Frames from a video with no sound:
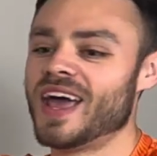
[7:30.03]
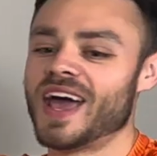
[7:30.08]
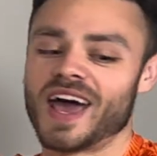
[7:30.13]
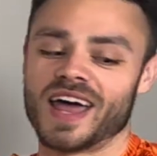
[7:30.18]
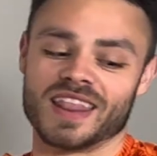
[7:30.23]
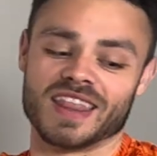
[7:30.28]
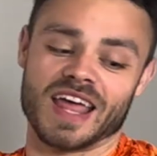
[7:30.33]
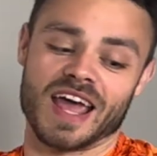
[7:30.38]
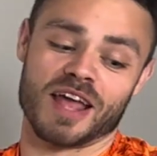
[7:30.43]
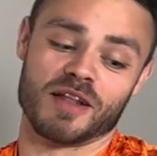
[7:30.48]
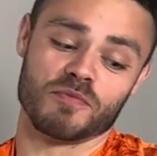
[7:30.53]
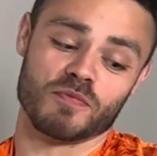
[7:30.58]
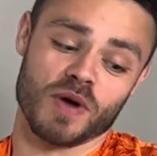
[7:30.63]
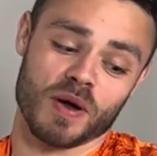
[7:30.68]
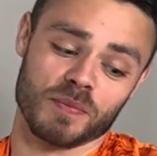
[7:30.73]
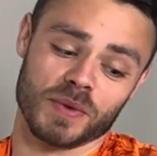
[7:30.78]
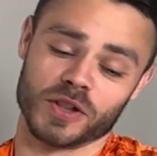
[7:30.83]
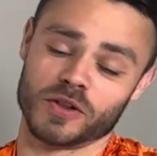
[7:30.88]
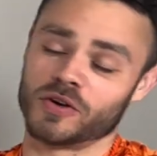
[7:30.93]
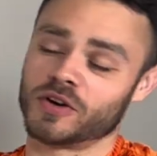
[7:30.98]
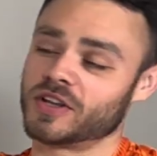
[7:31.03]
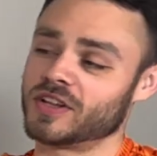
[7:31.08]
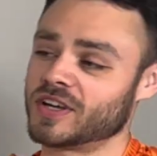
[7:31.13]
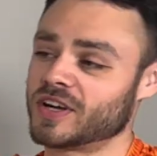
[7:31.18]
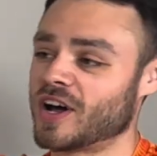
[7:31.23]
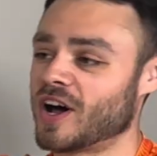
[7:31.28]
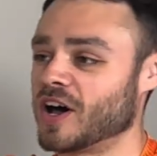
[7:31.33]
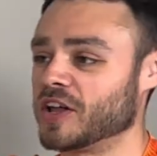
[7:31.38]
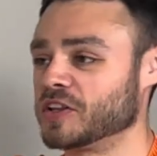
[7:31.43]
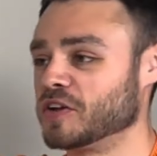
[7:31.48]
And then when we look at the
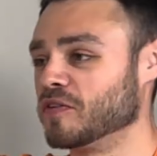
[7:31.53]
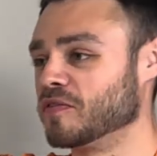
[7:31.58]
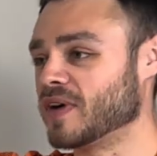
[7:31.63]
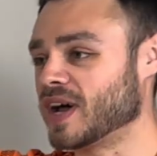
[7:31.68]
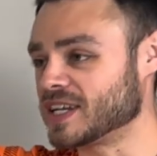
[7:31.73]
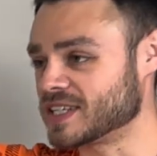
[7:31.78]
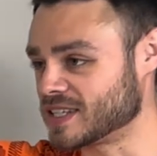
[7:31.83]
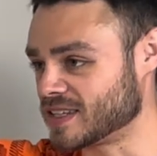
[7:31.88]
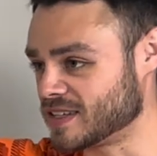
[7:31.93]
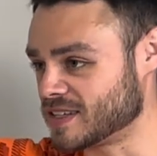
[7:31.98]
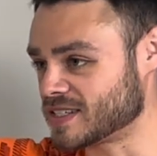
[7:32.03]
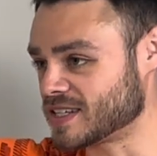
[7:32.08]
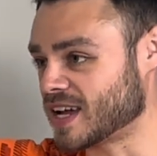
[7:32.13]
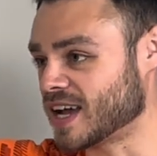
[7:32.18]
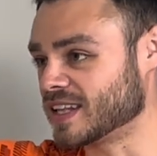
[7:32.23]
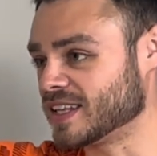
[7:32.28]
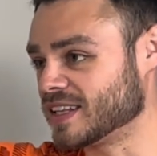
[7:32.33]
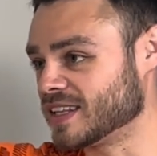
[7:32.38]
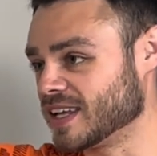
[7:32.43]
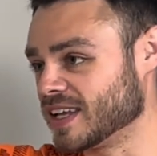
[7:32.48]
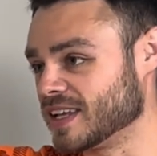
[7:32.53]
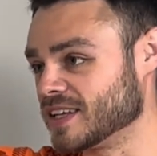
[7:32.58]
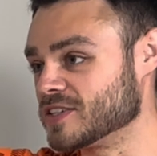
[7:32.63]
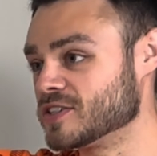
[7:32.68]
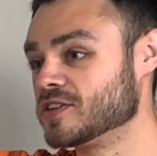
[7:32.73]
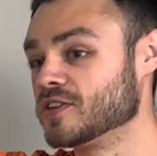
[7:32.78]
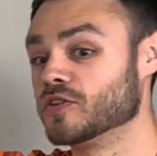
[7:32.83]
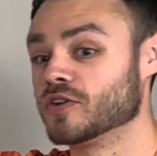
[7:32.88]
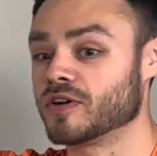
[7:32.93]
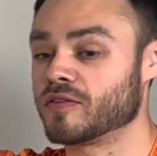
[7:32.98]
cardiovascular side of
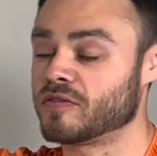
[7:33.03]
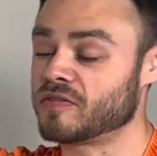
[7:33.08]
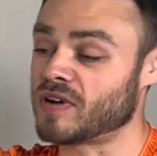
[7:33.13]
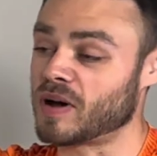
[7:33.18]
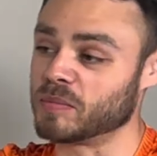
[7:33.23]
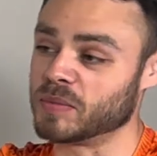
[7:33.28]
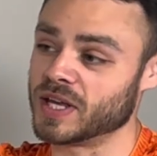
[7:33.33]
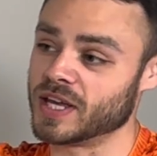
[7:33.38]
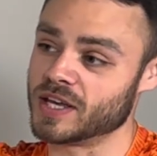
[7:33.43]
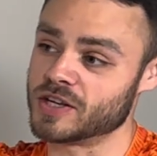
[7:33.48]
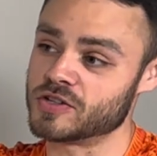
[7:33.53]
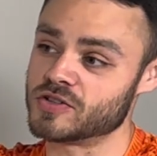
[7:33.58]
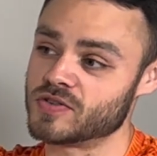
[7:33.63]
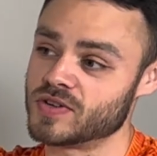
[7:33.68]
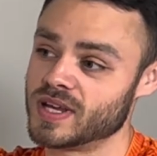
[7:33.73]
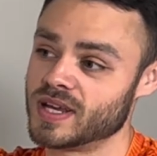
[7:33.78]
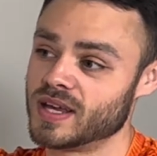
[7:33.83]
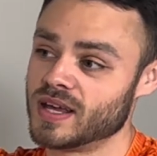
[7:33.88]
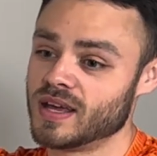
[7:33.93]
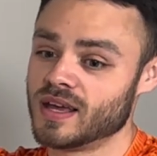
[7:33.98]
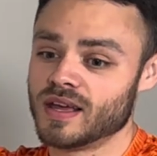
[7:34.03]
things, you look at family history,